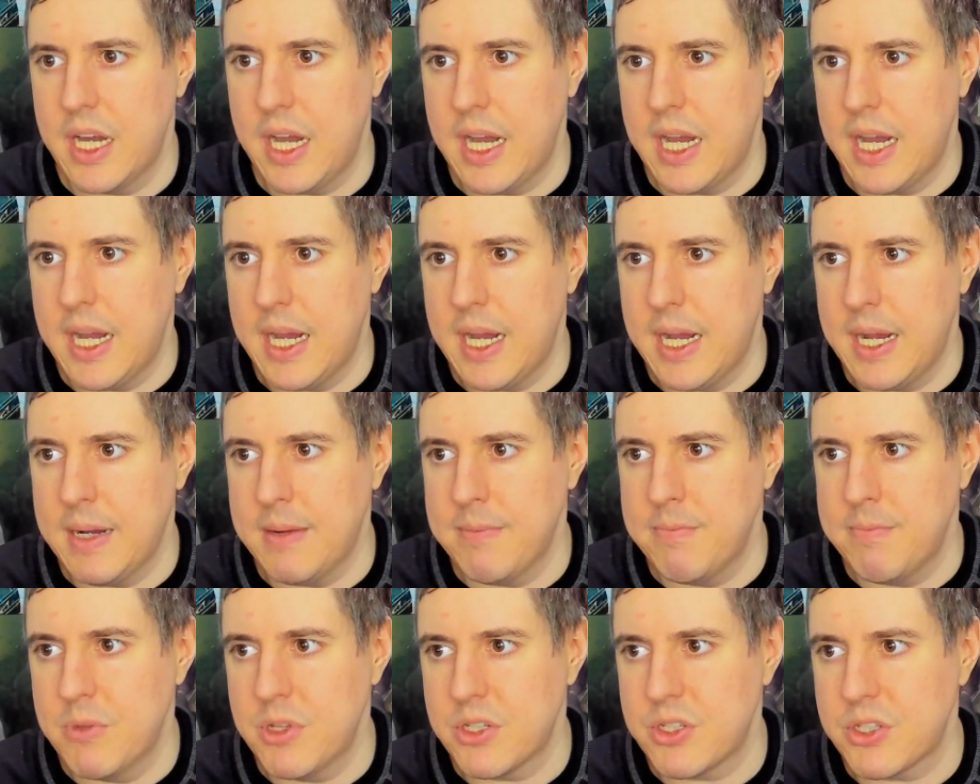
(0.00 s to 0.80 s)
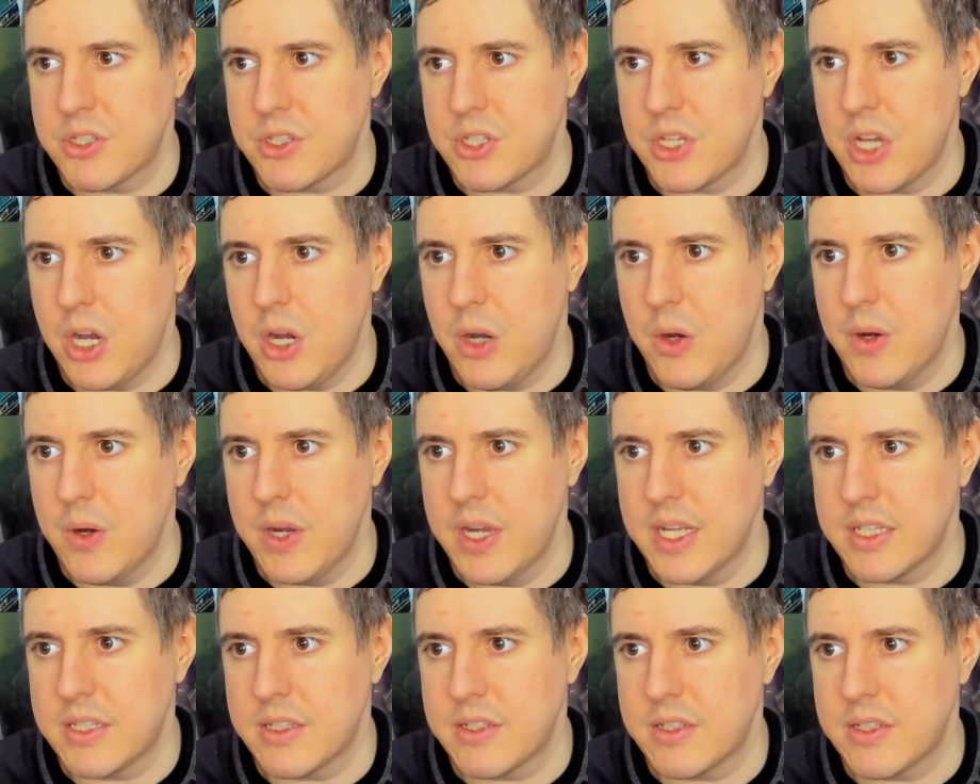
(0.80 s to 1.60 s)
So
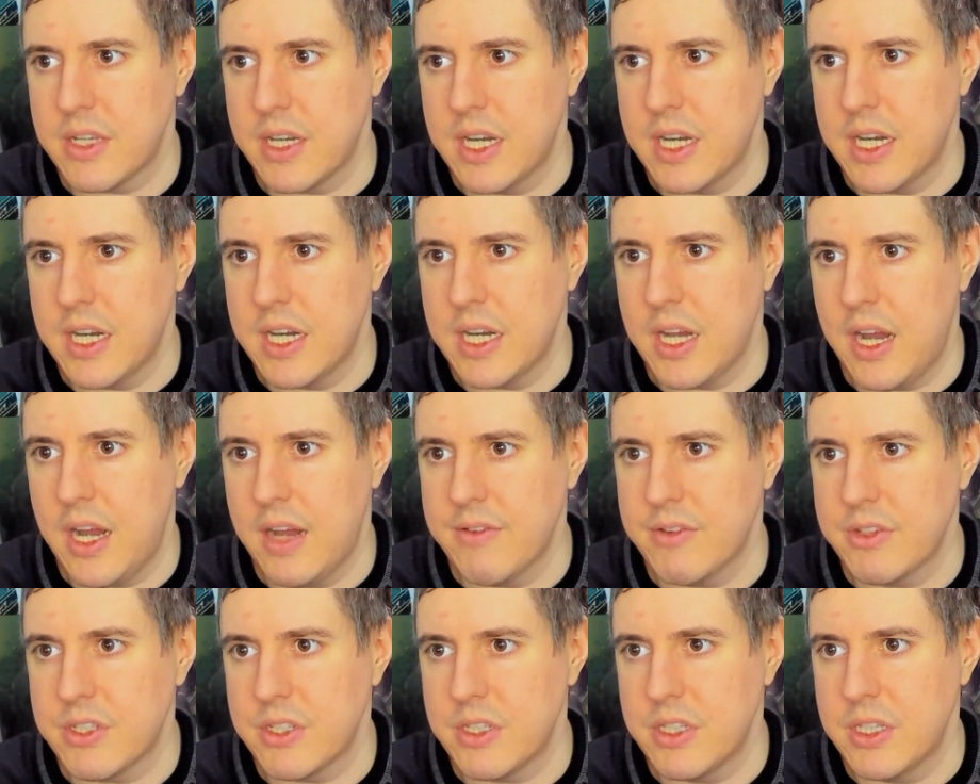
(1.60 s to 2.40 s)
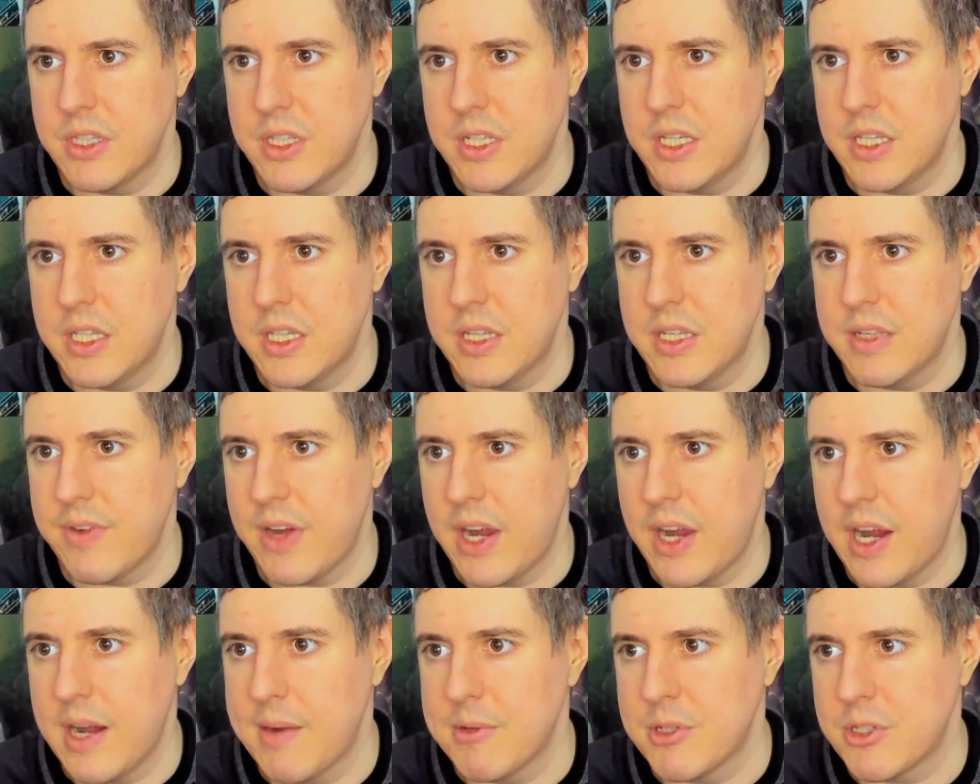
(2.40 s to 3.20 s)
it's obviously the
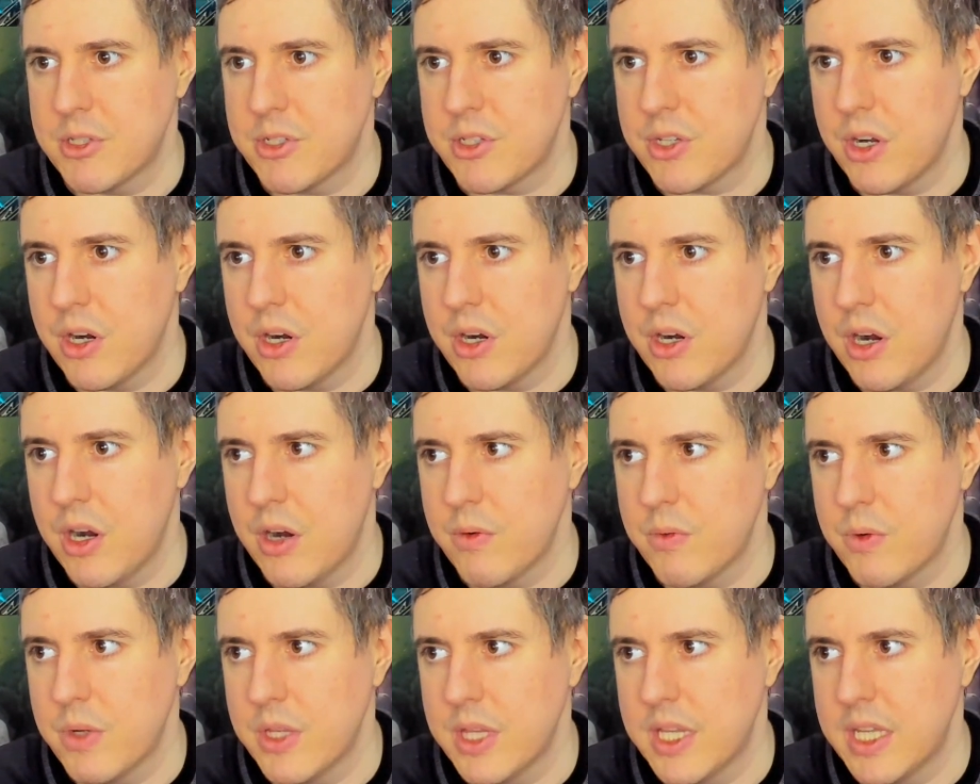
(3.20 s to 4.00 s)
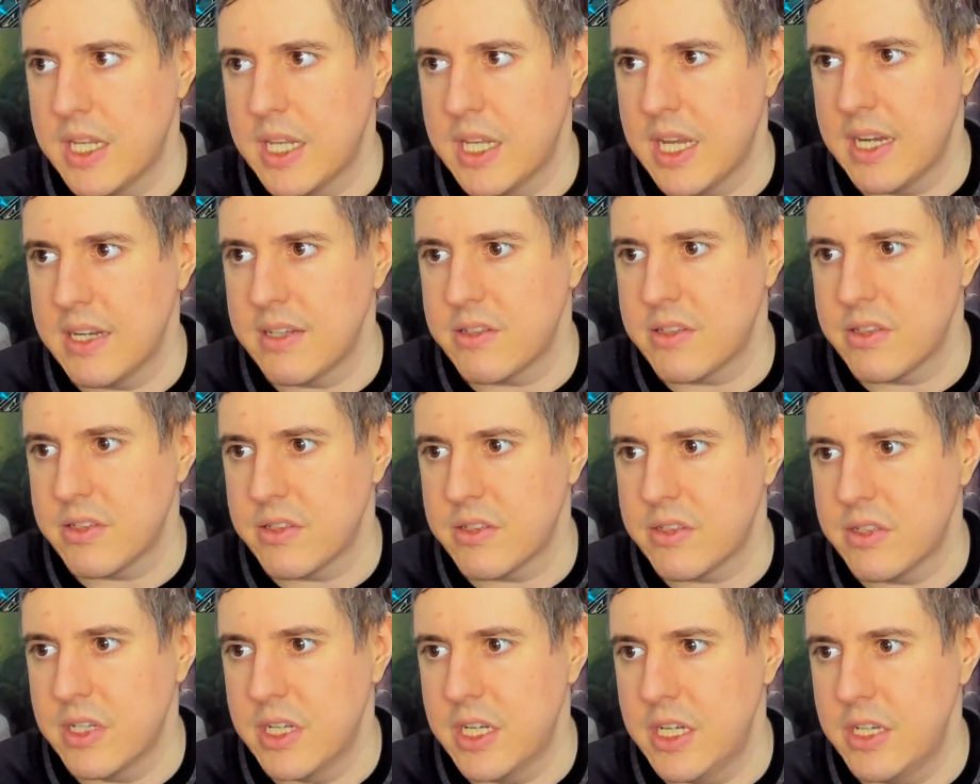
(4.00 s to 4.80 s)
environments are really nice to
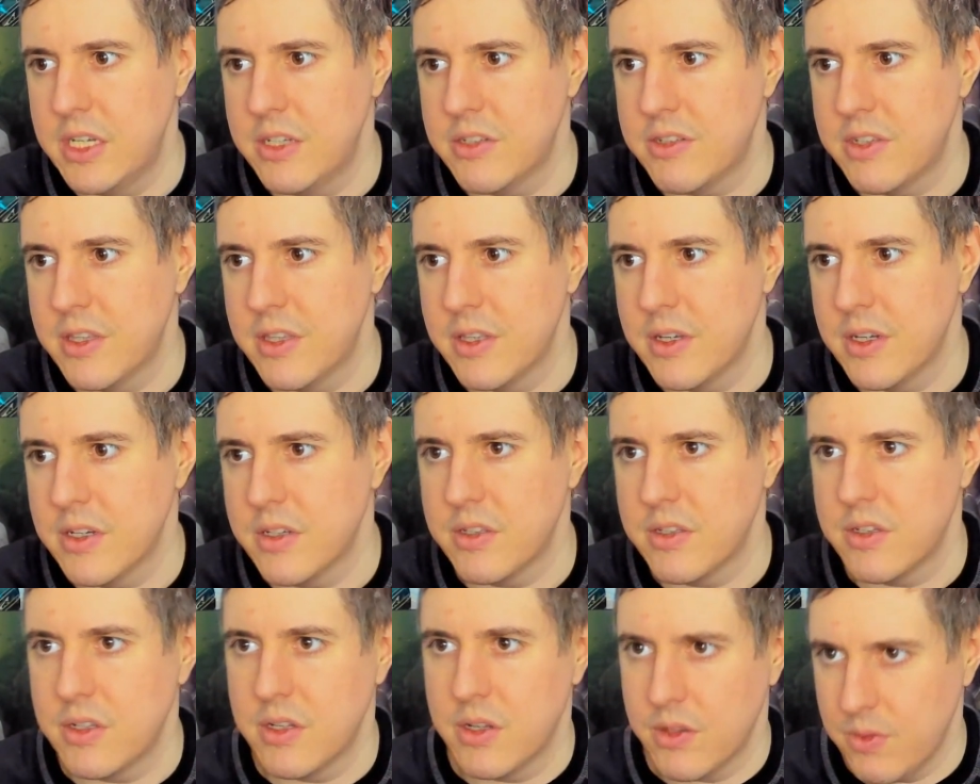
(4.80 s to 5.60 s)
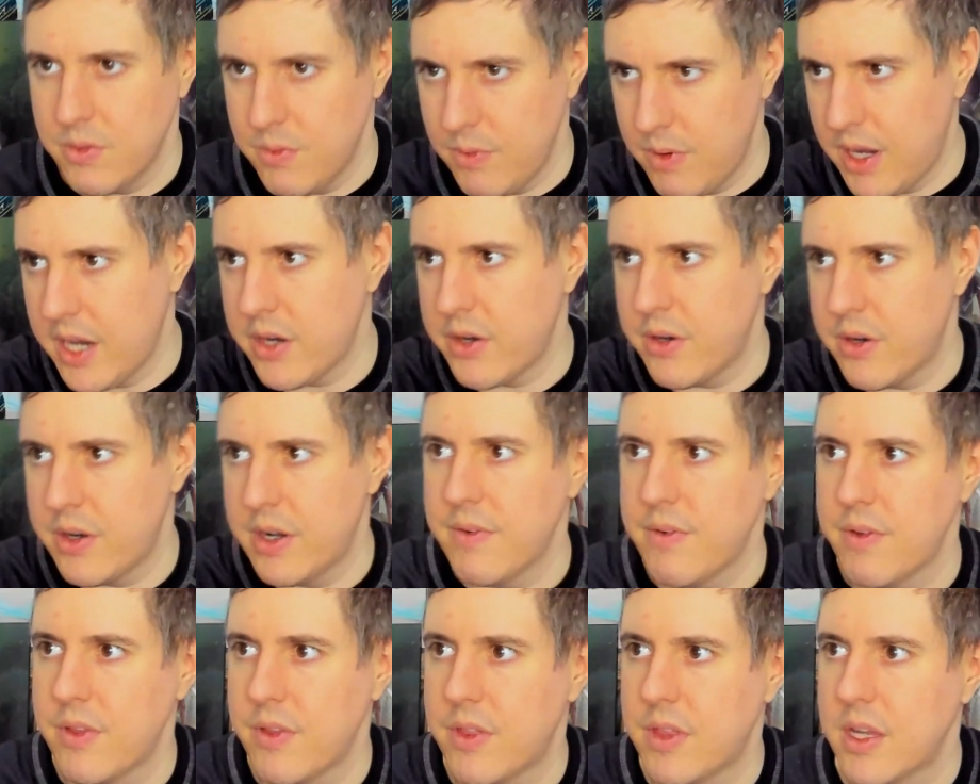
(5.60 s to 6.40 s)
see. See the water and
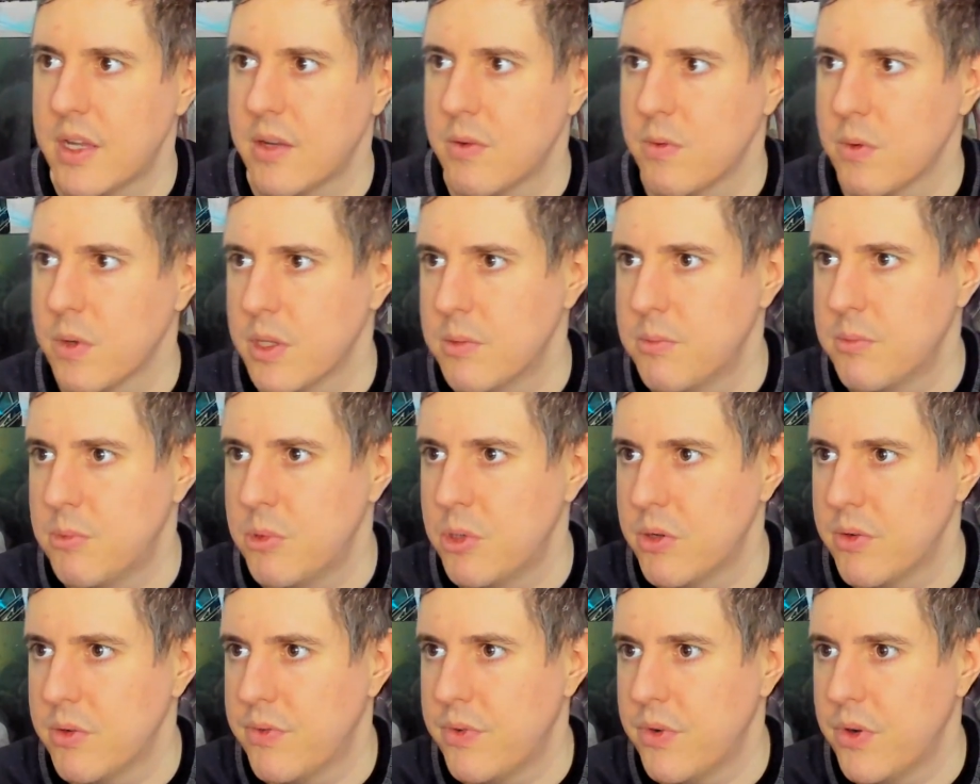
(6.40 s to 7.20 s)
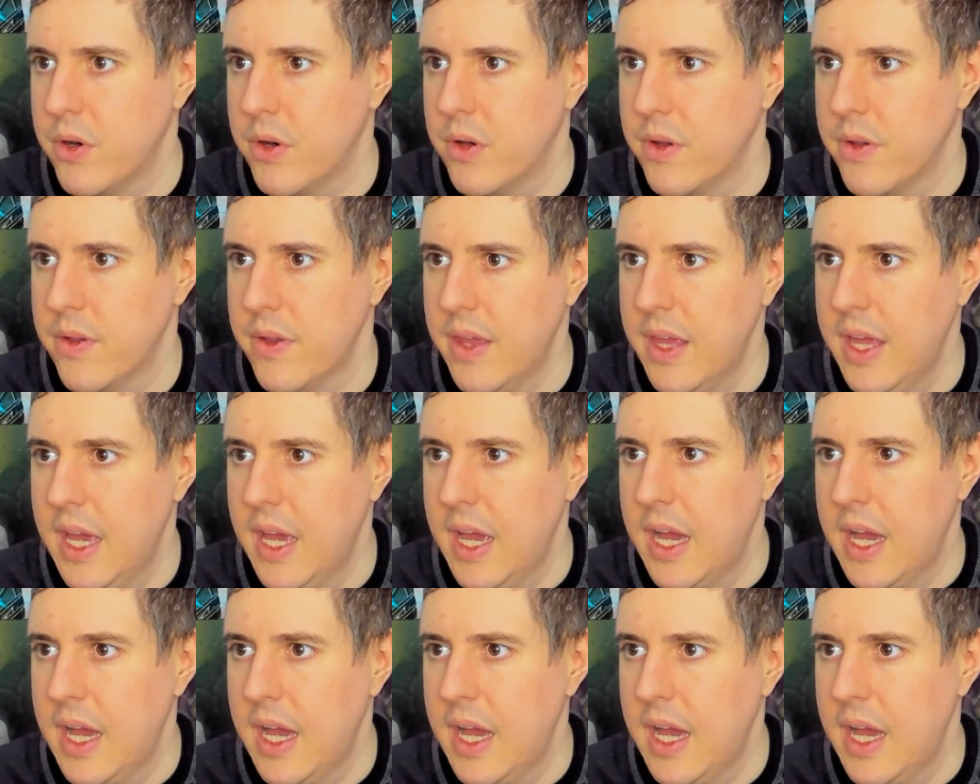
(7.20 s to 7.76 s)
everything, really beautiful.